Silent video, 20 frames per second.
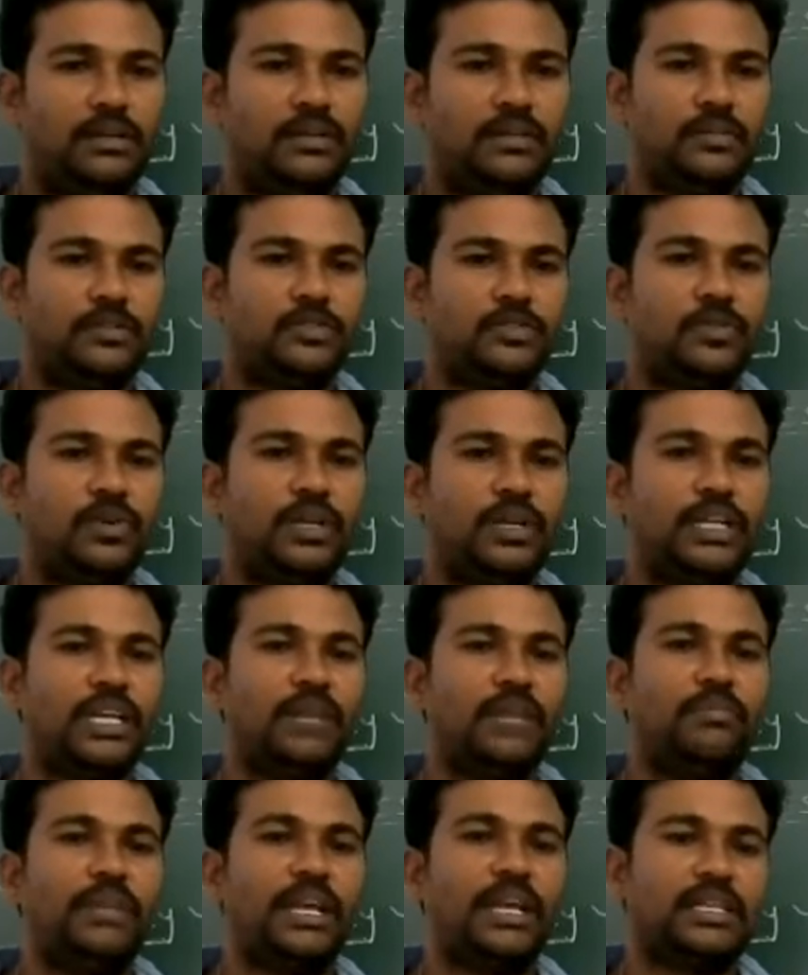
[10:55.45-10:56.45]
So it can
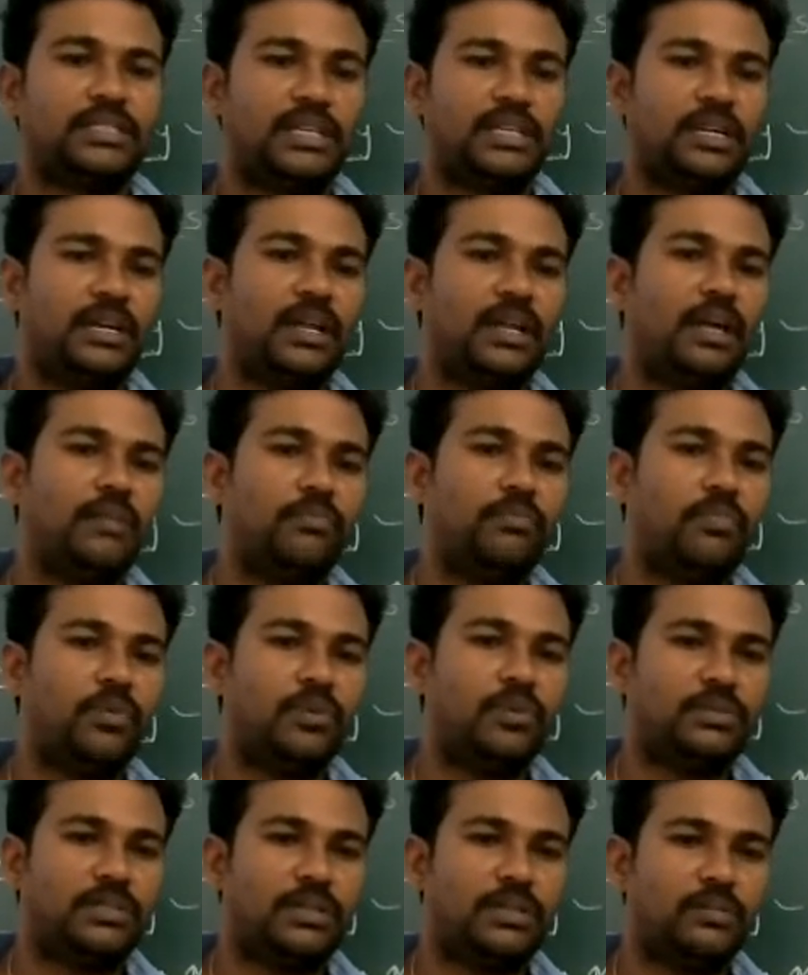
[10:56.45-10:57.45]
be extended on
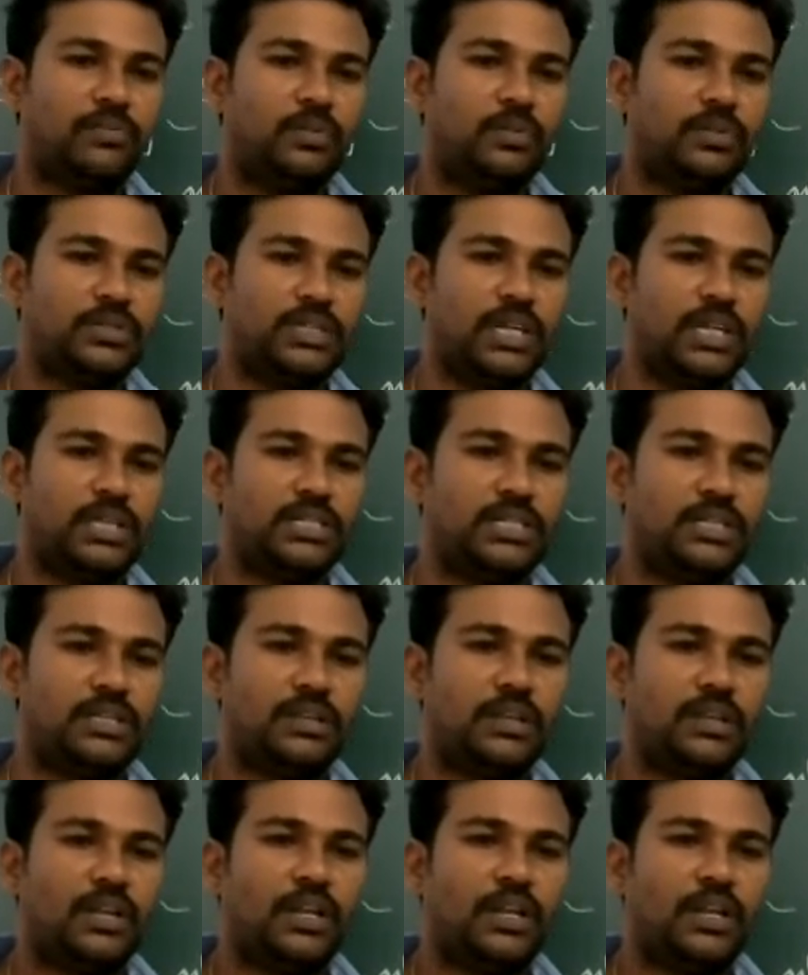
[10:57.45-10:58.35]
both sides.